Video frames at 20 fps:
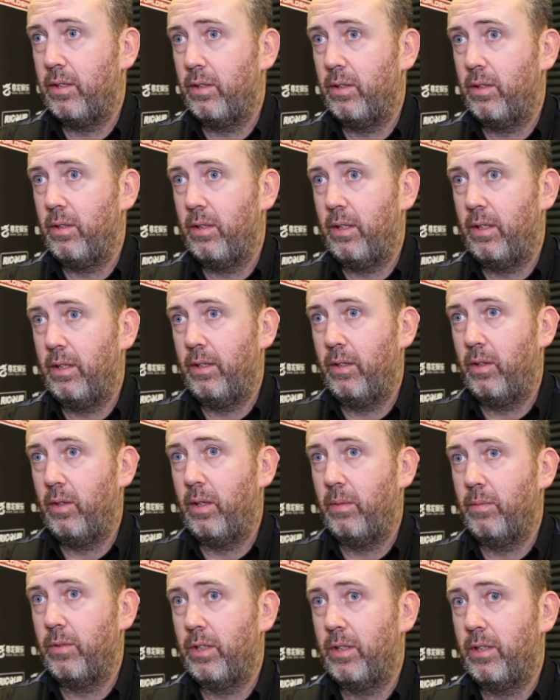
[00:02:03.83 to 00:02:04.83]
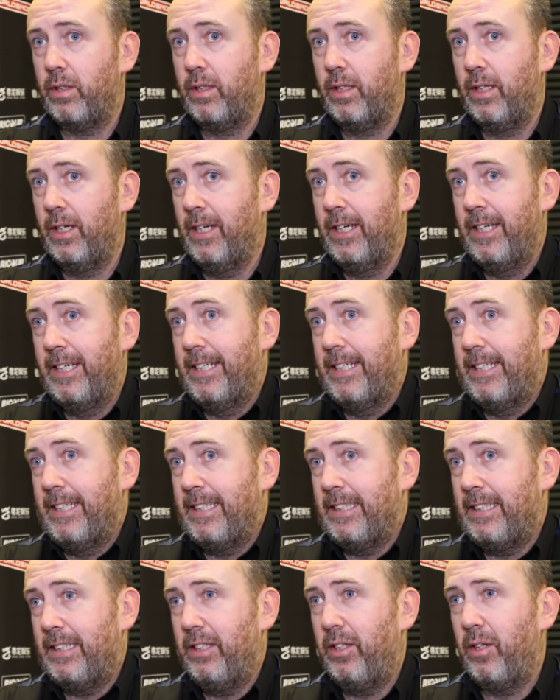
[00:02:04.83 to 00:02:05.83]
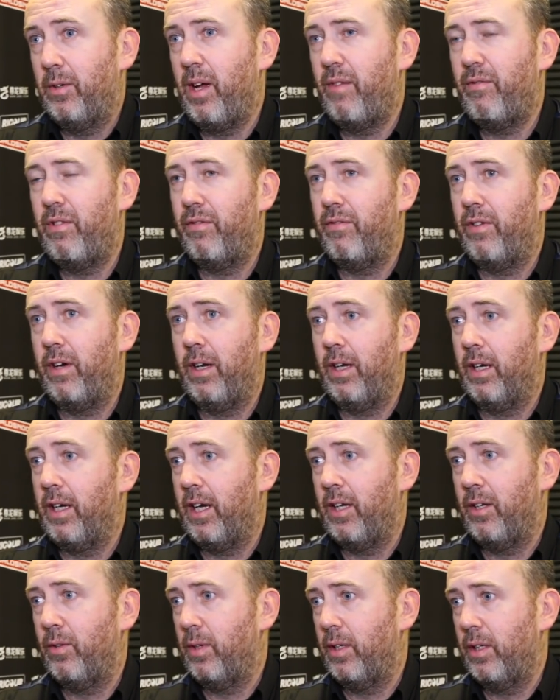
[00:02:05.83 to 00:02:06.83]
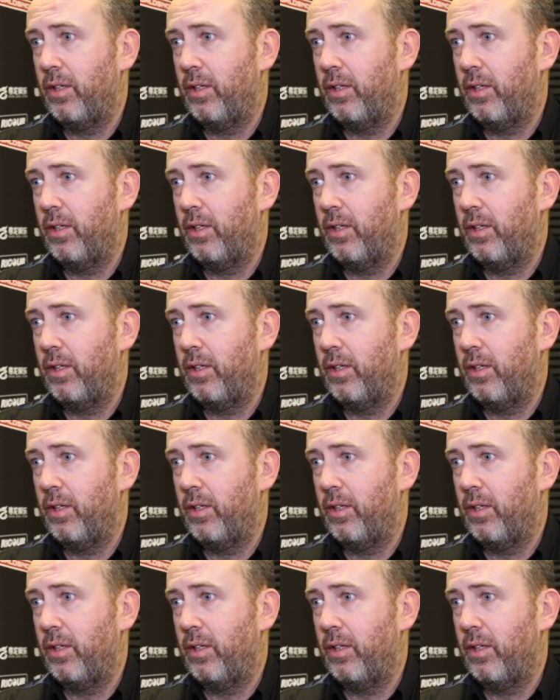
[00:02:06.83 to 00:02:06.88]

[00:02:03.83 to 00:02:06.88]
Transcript: So, you know, I'm just, you know, every final I get to,